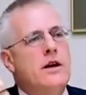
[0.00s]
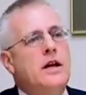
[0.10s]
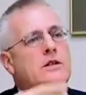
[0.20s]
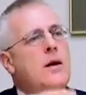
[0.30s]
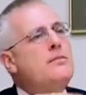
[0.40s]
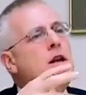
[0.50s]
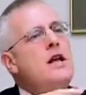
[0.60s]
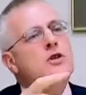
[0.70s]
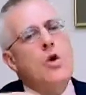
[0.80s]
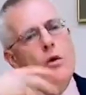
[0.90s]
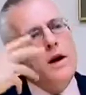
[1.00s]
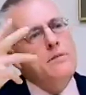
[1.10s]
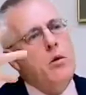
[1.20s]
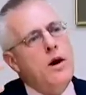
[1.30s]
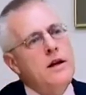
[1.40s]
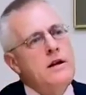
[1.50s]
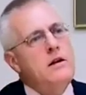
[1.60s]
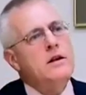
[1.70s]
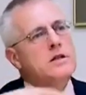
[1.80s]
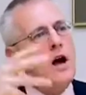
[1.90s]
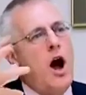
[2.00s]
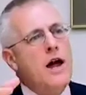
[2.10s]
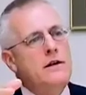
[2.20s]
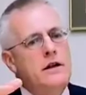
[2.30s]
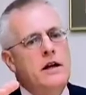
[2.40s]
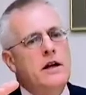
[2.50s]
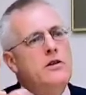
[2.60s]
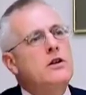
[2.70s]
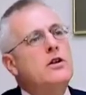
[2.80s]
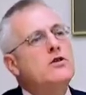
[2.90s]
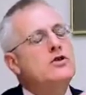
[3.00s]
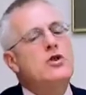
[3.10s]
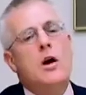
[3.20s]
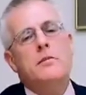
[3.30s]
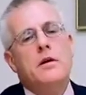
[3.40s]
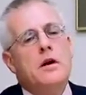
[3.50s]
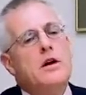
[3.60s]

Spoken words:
Except that he has already bought into this idea that there's some